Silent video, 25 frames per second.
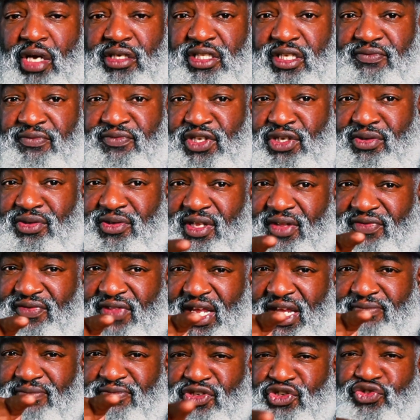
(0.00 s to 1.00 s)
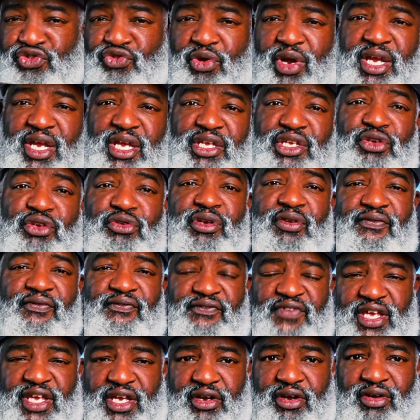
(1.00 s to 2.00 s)
of you that they've trained you to
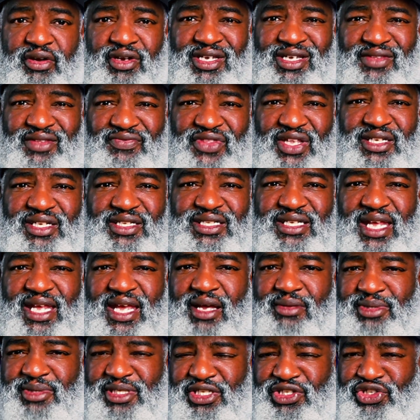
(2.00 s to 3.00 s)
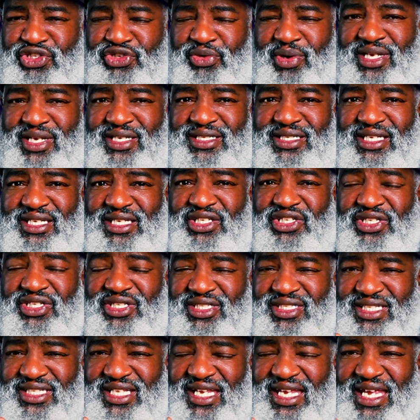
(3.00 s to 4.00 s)
fear, the depths, the
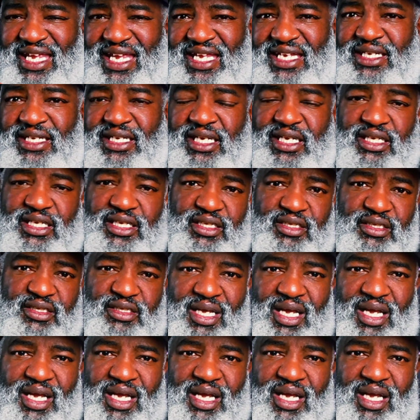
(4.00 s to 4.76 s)
transitions, the endings.